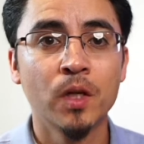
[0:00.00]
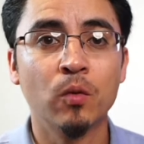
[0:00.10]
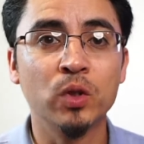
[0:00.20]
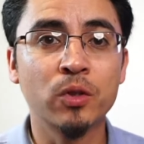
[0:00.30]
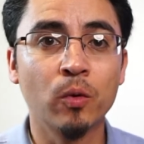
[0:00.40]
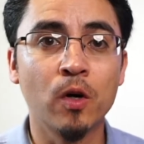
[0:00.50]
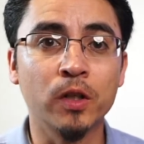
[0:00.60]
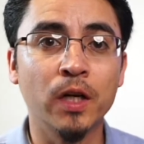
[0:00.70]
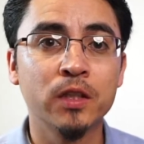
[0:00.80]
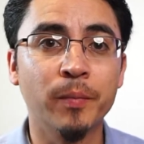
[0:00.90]
What's going on,
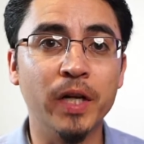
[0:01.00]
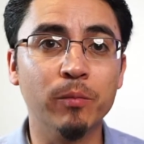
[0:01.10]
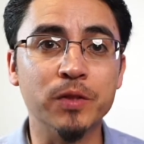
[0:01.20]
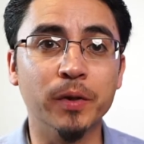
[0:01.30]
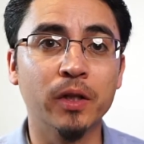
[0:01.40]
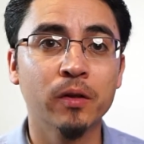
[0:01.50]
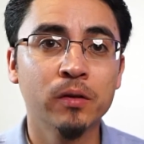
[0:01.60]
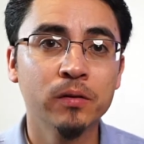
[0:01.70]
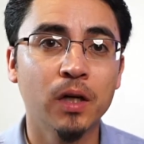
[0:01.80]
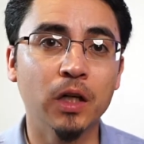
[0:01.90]
guys? My name is
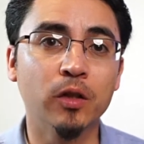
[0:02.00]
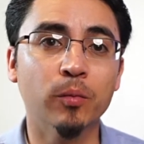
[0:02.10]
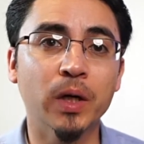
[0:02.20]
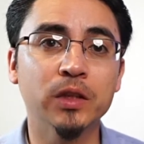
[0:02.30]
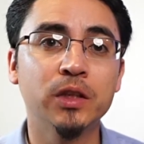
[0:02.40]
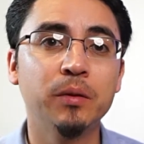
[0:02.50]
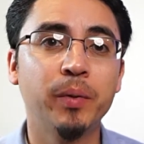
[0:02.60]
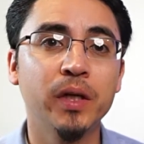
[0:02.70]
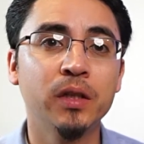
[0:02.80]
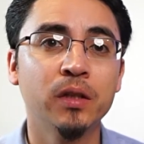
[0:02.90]
Miguel. I go by
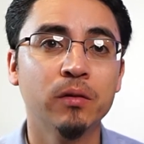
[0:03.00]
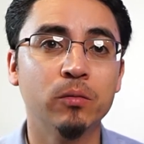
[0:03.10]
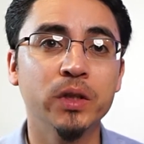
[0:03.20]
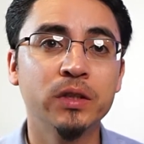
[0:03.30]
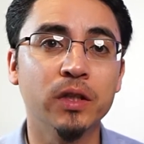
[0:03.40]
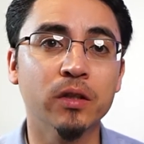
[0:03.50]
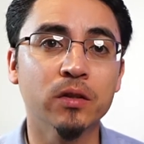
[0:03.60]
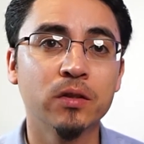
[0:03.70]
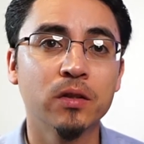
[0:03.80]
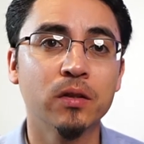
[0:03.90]
Ebay
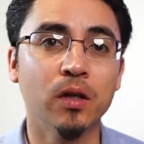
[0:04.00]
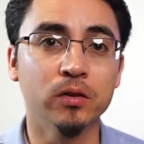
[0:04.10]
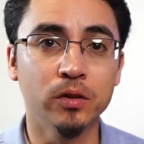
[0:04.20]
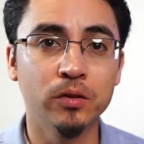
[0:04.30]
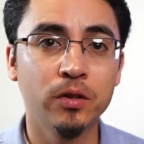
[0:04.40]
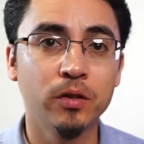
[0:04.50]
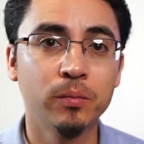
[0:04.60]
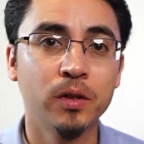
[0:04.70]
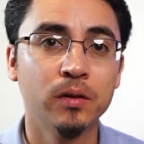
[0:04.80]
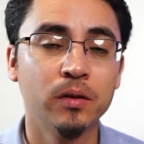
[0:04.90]
Resells on YouTube.
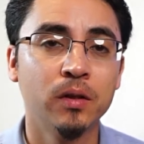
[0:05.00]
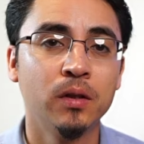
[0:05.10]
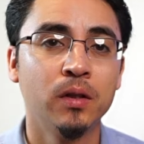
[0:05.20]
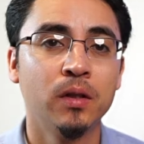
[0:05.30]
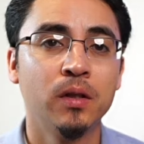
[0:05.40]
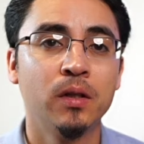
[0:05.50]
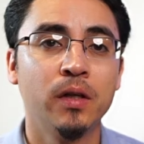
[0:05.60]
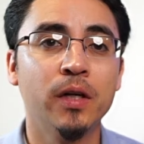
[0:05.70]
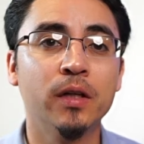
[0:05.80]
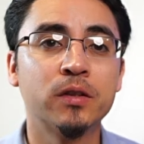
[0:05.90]

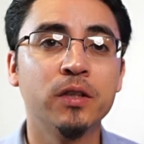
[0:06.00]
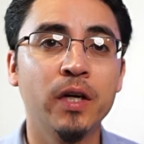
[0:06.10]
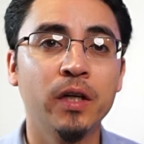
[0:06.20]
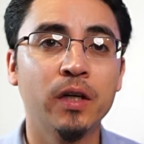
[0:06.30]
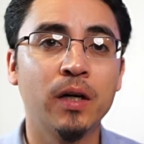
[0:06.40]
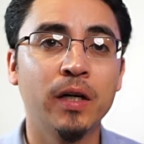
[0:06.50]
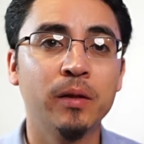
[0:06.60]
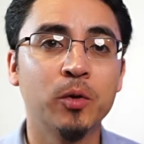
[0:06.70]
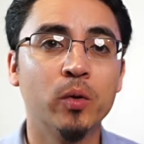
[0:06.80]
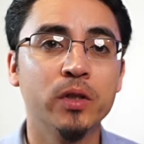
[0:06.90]
And today I
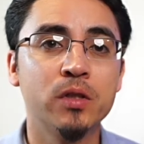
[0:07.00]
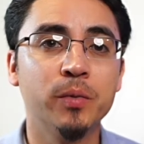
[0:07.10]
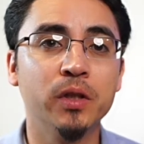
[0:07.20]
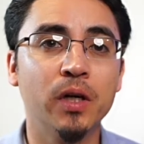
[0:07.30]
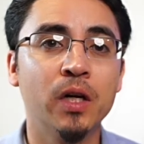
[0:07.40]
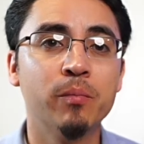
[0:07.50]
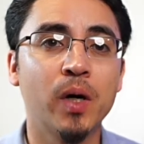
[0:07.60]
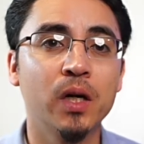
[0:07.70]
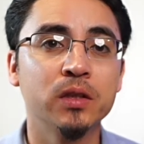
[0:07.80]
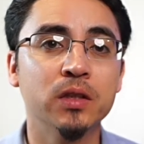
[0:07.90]
am going to be
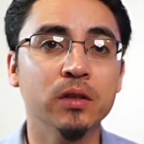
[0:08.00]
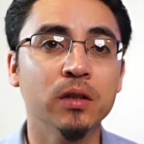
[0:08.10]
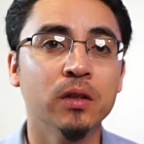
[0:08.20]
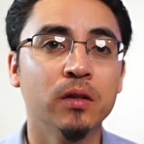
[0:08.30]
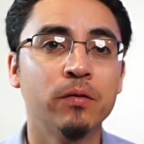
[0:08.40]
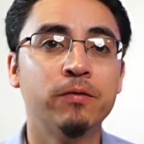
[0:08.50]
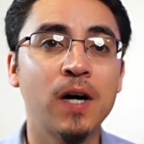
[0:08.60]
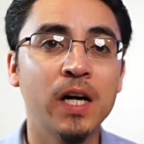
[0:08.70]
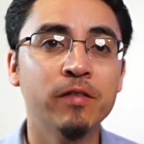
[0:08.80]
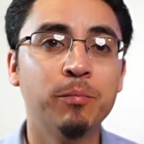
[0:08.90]
unboxing
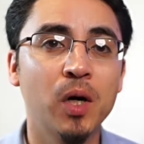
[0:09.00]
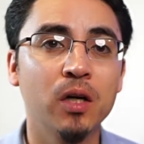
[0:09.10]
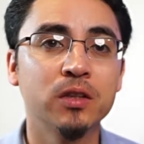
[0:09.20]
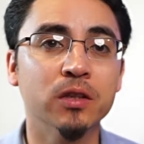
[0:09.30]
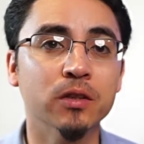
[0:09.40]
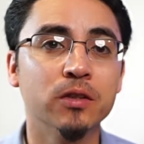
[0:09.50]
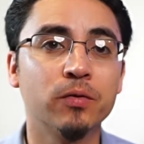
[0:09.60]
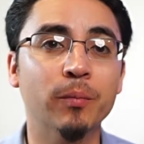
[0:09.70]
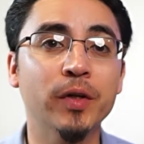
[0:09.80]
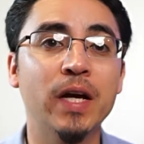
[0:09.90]
5 boxes
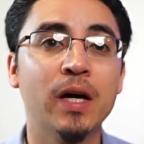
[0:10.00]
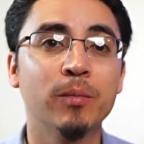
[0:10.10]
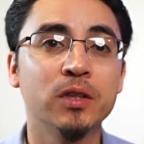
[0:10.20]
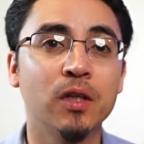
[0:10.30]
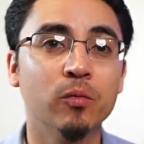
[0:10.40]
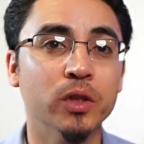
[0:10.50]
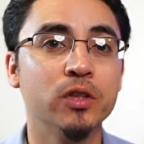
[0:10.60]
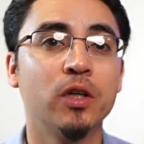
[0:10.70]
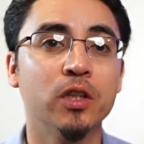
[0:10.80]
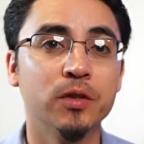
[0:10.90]
from an Amazon
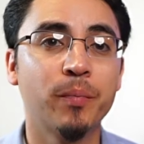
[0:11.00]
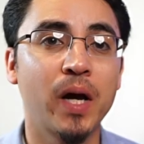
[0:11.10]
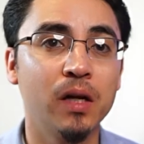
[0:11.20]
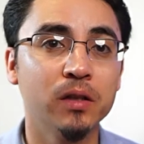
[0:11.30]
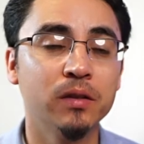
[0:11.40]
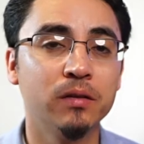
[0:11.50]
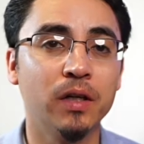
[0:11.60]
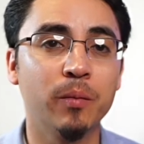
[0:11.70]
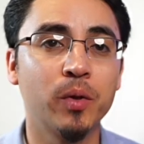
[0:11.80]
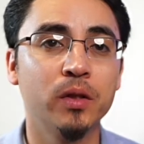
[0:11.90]
Returns pallet that
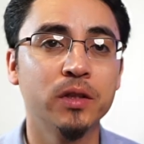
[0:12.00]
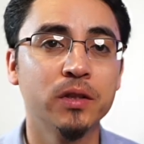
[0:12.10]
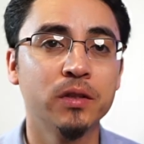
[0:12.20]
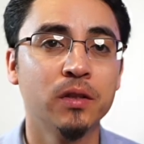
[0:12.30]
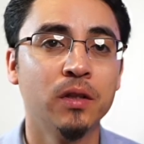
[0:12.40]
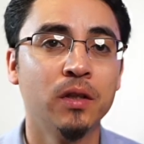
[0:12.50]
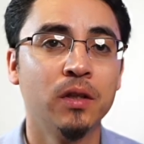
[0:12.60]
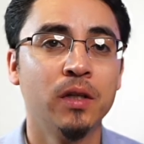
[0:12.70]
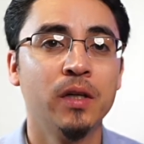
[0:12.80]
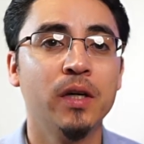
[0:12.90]
I purchased.
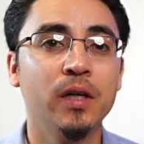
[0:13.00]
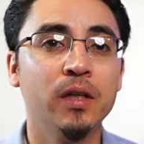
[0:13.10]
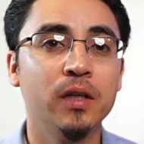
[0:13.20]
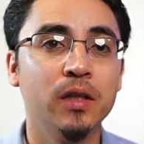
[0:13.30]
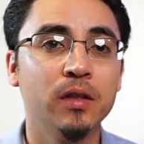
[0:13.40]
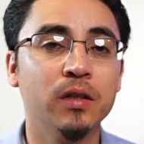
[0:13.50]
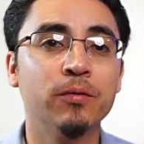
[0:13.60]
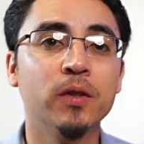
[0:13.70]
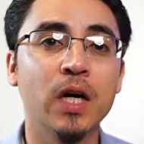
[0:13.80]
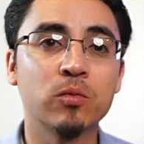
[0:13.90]
And
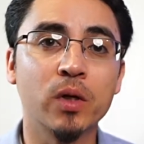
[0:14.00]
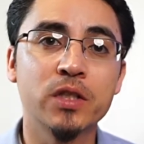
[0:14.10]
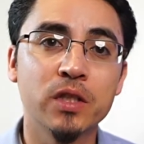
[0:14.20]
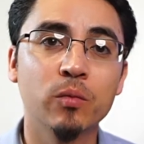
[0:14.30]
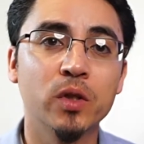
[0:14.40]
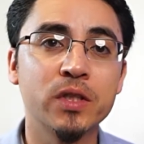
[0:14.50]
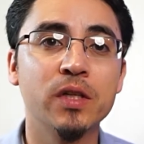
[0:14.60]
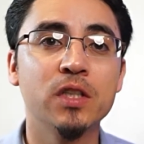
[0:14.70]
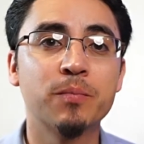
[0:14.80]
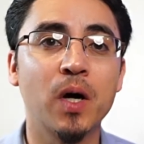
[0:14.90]
if you guys want to see what's in
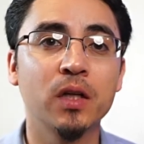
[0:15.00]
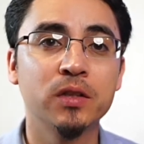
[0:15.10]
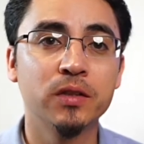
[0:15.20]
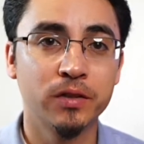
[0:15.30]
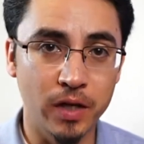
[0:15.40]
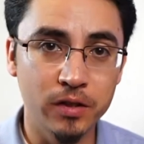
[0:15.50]
these boxes, stay